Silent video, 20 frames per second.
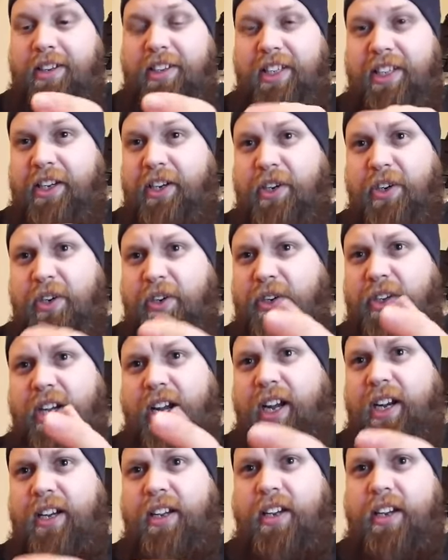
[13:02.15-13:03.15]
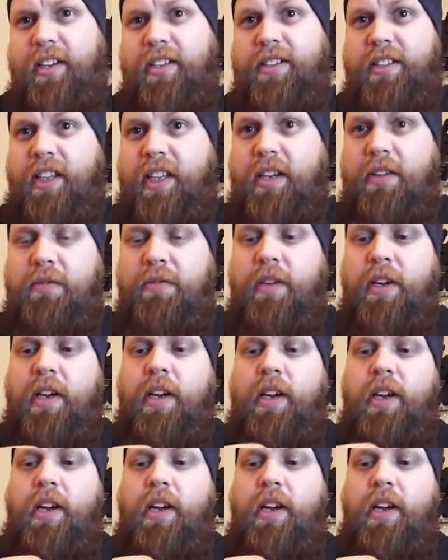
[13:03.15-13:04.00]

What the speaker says: clear kind of sleeve.